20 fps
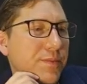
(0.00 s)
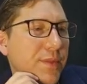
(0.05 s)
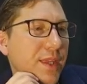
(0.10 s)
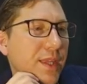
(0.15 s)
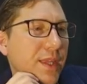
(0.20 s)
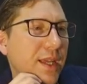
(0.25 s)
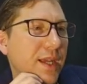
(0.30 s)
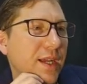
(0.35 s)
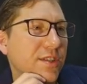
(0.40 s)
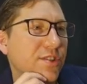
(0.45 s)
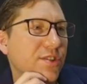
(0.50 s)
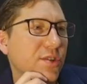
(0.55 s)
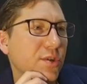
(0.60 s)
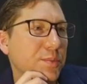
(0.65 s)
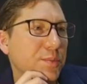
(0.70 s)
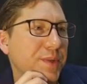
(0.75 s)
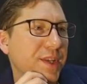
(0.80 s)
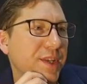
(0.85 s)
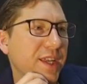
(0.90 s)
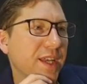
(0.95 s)
Yeah, so
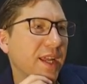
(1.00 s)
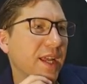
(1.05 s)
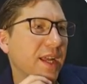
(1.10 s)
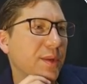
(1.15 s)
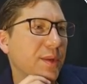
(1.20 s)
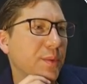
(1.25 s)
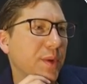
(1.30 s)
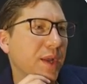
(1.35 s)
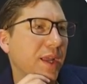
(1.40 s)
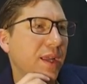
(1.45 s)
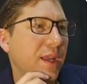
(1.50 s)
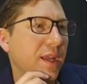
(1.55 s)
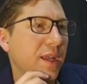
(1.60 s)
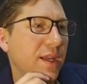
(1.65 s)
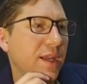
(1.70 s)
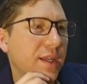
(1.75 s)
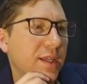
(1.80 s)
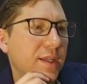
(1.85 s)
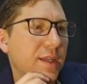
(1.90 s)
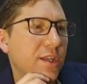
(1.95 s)
mean. Anyway,
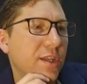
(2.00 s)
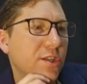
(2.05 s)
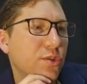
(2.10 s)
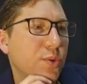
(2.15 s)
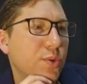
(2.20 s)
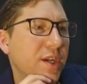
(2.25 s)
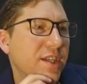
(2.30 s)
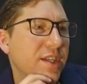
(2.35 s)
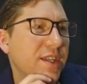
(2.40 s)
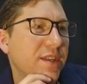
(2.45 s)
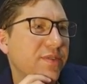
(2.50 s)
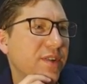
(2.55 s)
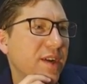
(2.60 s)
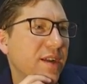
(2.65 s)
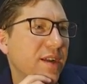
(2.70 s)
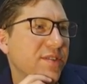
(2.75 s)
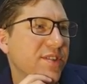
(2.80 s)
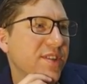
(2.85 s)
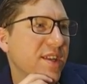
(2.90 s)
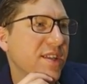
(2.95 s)

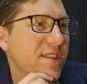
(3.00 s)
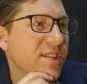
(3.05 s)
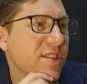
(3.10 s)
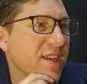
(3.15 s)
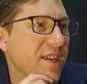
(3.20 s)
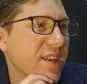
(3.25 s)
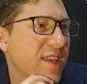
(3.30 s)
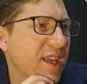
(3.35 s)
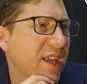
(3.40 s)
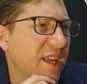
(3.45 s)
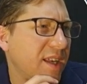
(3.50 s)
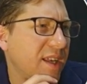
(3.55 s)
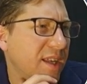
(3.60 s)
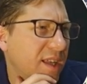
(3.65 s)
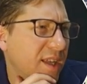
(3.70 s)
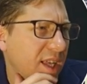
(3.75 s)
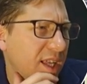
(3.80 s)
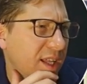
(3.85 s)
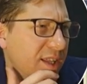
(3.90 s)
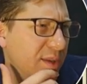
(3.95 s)
25 cents again,
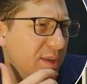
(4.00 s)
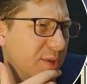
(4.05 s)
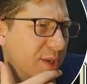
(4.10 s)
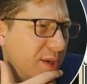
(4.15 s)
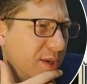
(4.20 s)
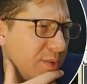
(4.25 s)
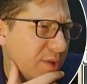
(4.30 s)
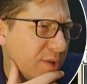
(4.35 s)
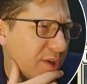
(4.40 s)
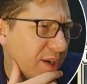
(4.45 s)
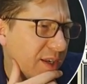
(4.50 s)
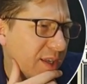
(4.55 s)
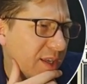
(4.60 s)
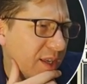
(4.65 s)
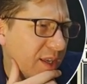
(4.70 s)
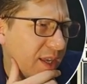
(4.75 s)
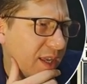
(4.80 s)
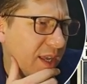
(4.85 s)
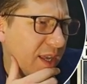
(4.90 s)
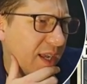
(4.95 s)
and now we've got
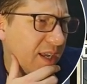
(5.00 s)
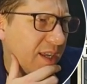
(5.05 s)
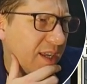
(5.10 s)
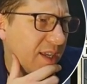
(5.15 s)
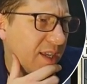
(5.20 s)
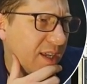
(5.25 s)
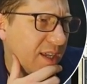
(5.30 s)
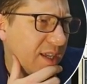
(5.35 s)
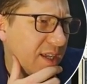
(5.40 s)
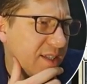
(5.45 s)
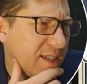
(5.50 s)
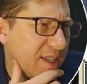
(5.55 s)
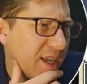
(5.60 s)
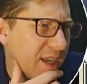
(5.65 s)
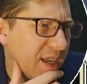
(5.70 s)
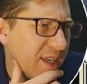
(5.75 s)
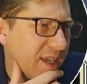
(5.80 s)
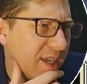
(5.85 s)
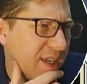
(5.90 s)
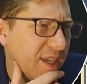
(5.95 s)

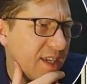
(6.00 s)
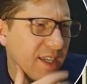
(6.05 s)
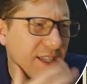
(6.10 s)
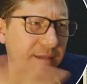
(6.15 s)
EDHrec,